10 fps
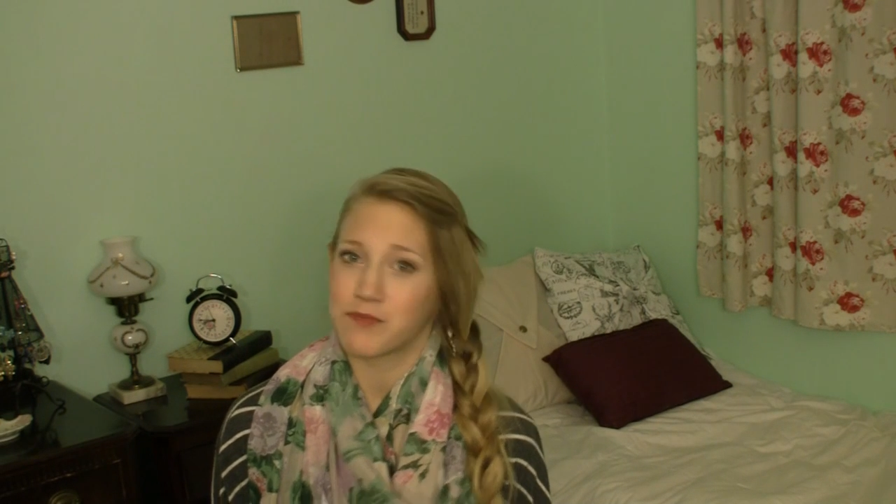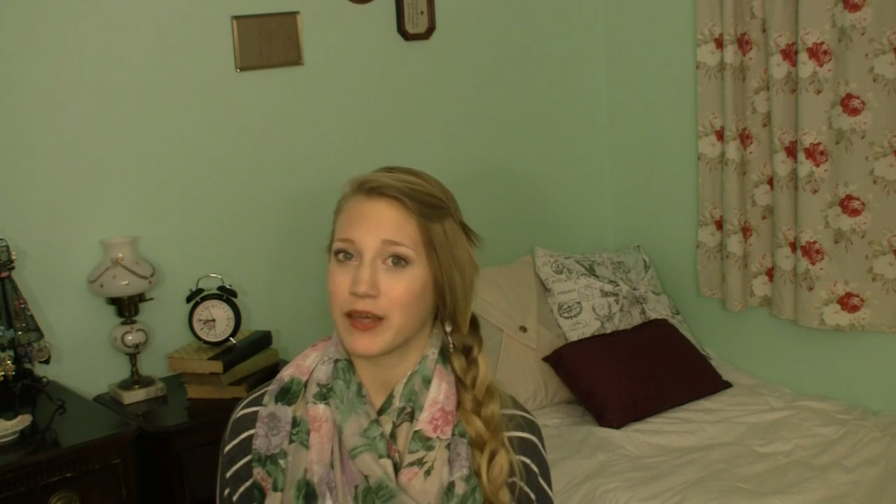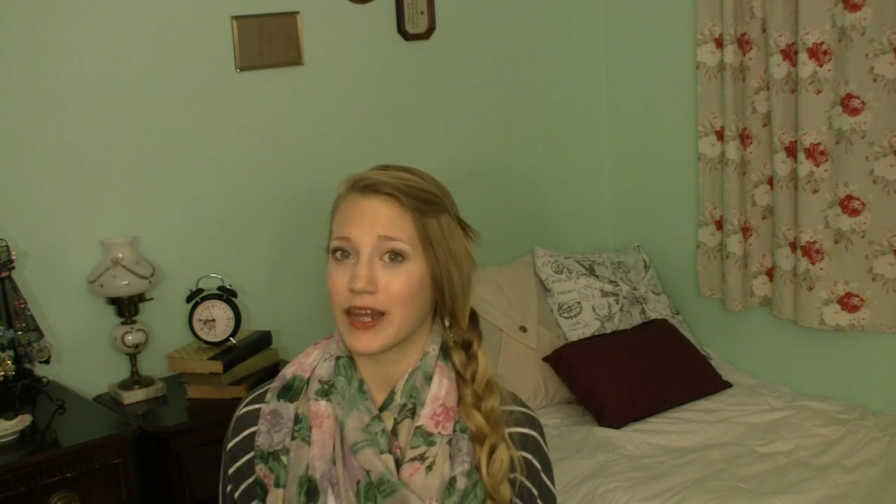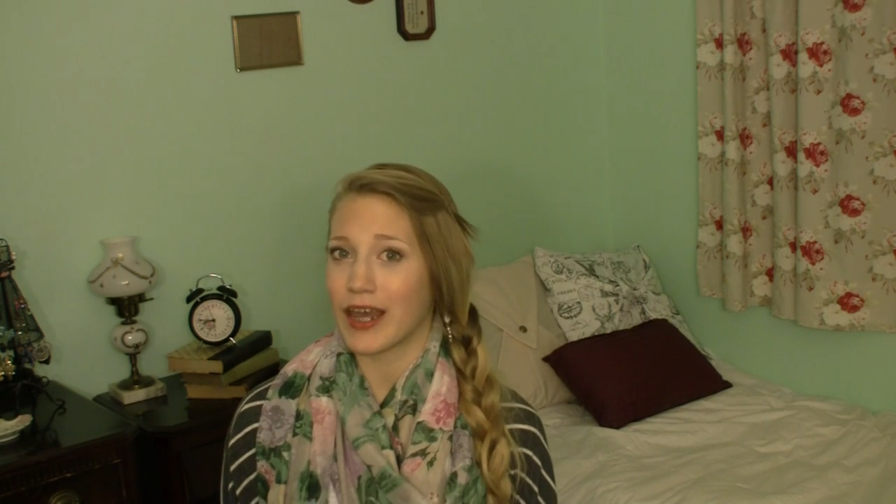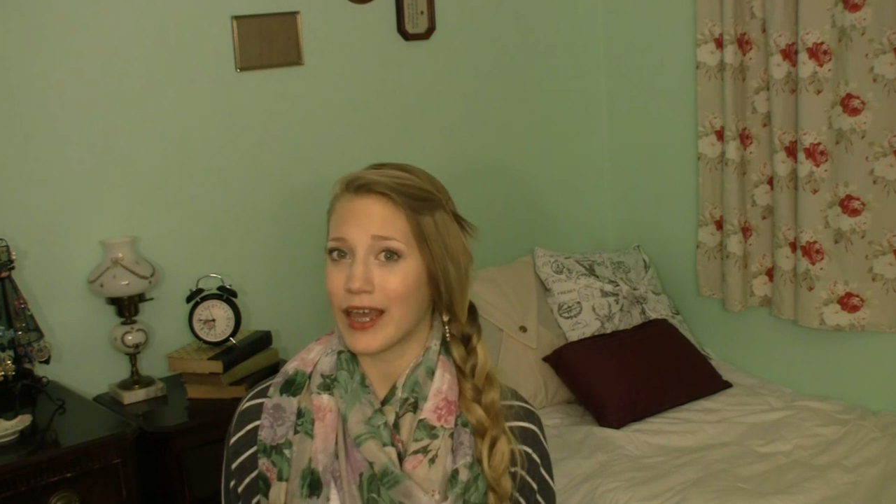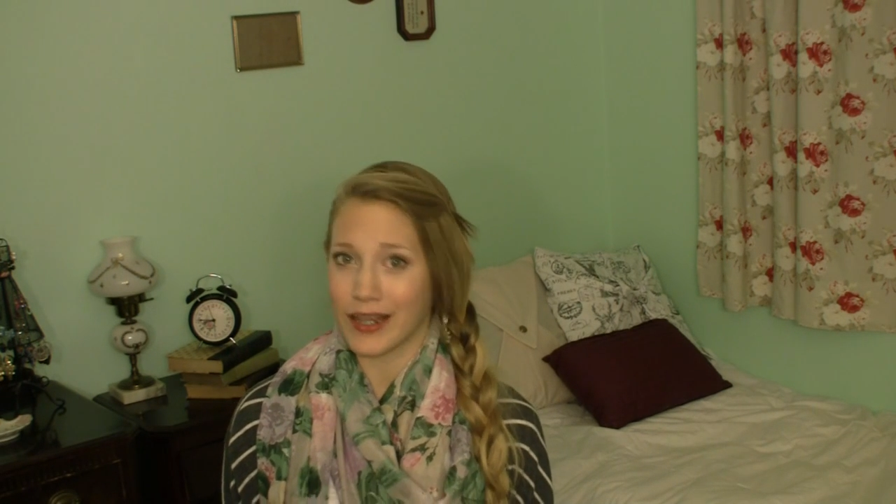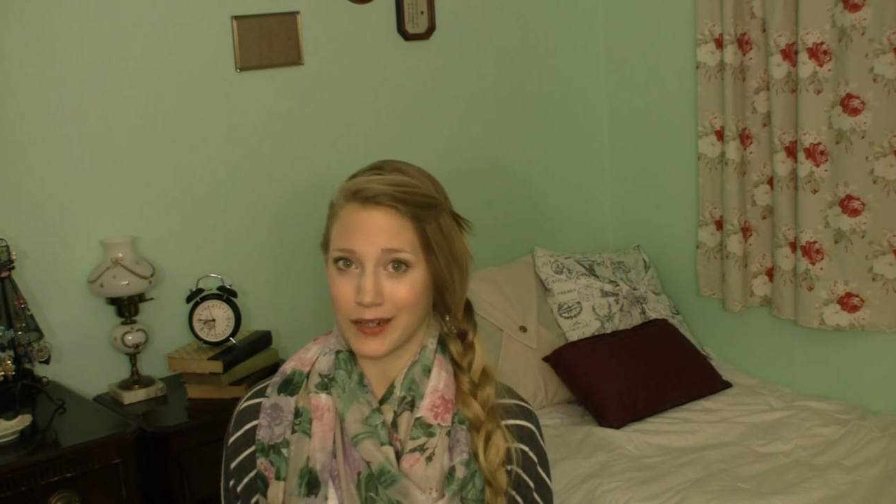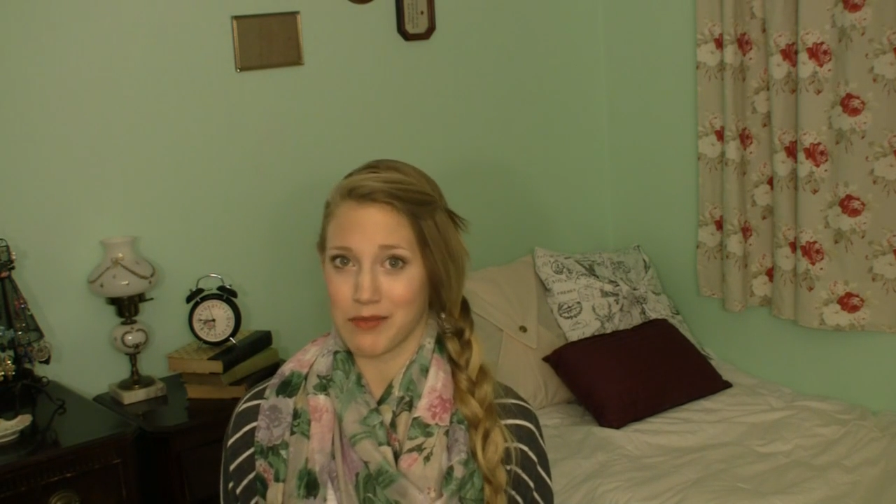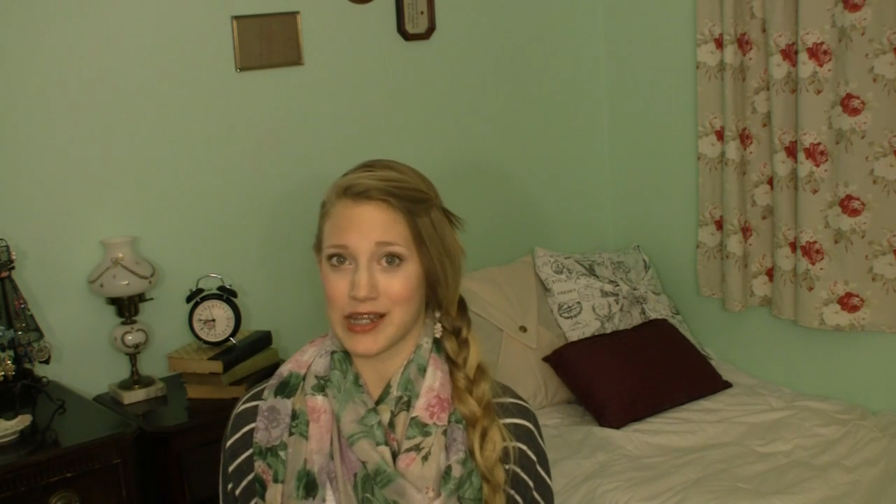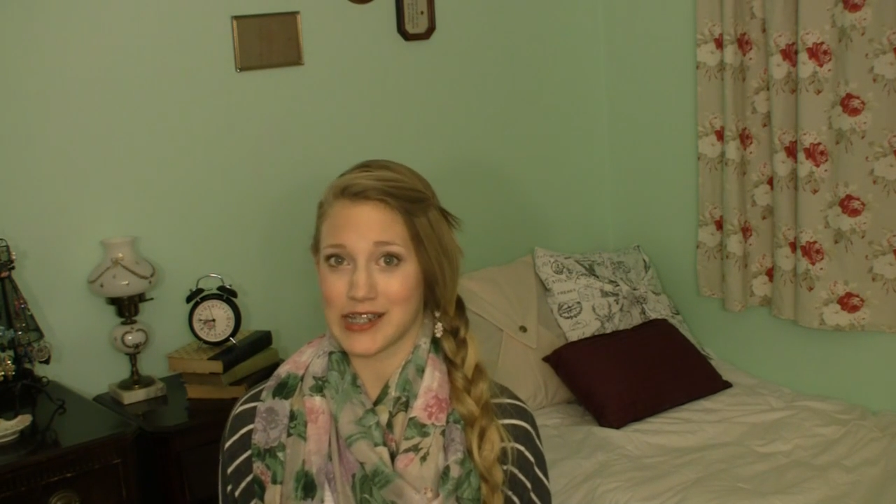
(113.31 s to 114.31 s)
but I can
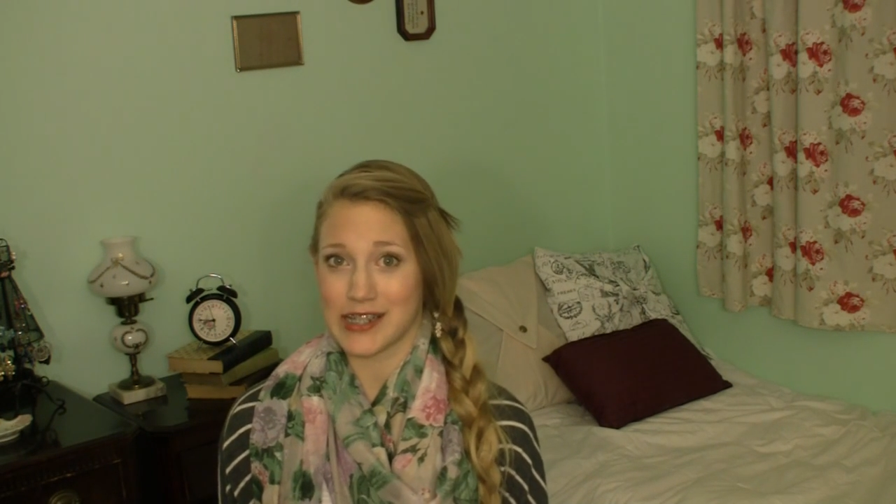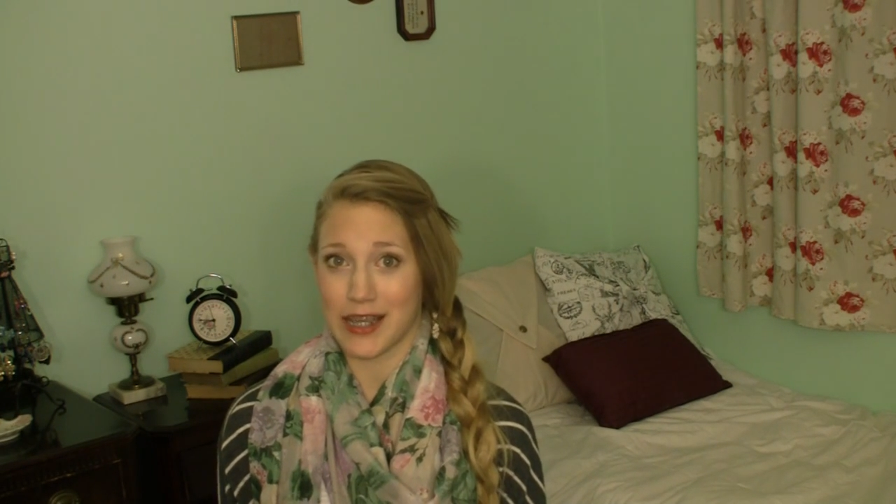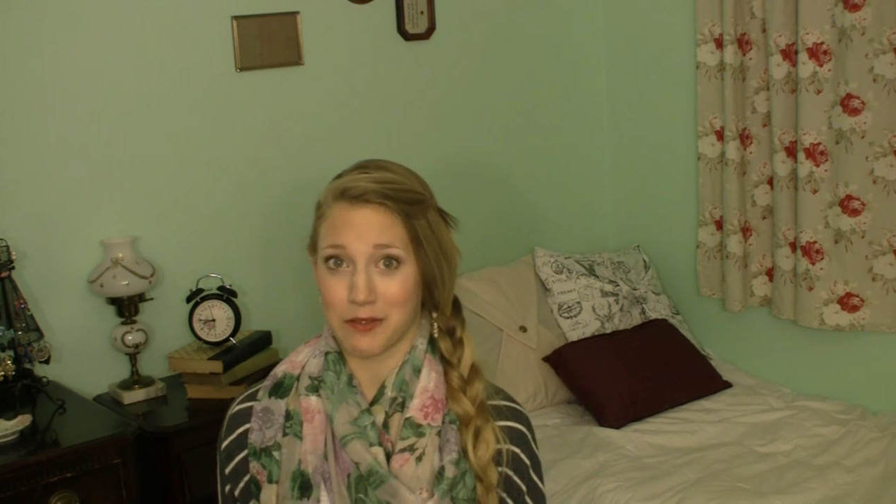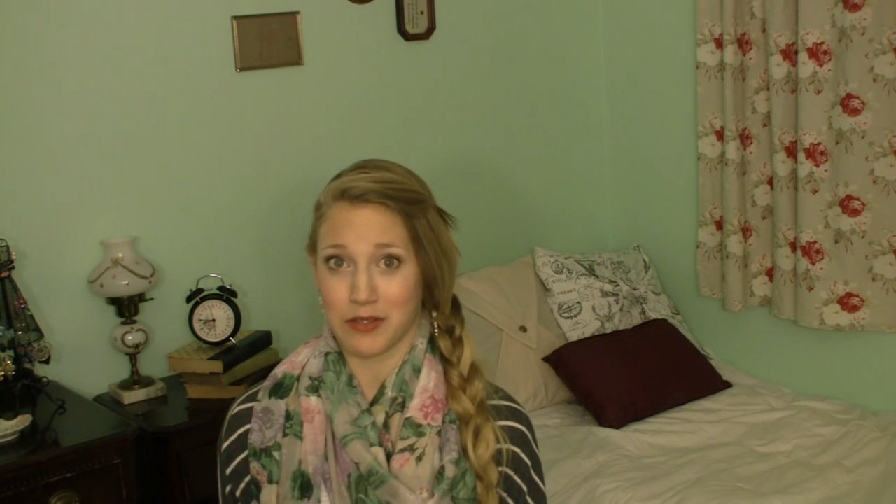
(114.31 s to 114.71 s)
imagine that